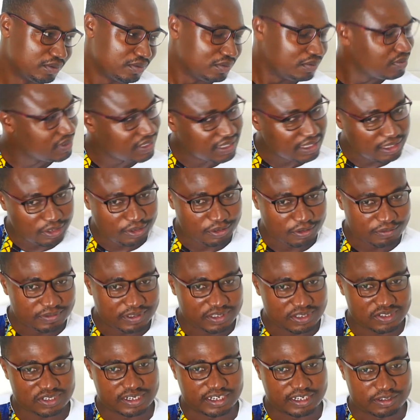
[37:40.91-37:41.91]
There are a lot of
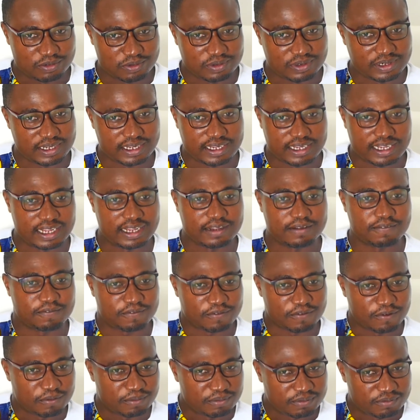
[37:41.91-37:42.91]
things that I do that are
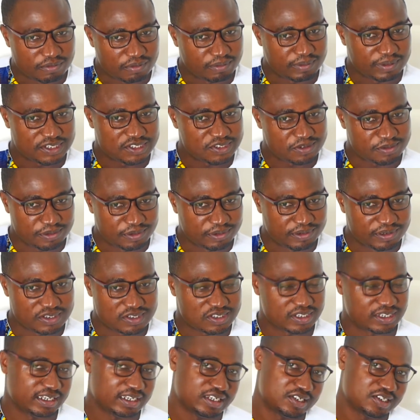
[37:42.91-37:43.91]
from experience.
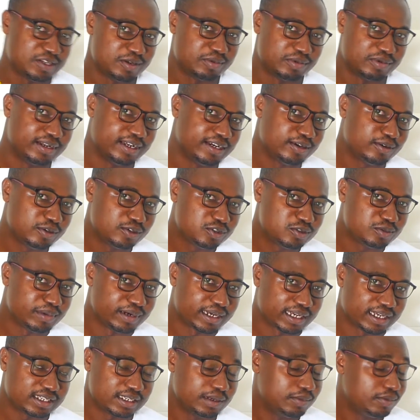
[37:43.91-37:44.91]
Like, for example, I go to my
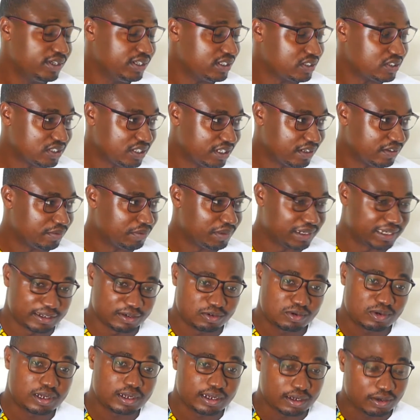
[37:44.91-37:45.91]
kitchen. I'm not a chef, but I
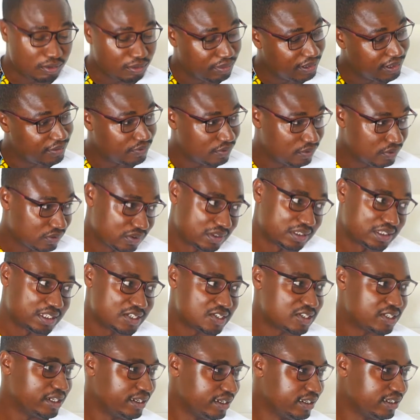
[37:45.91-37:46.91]
know how I want my food to
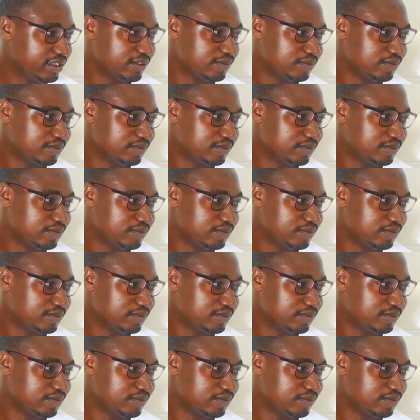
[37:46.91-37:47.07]
taste like.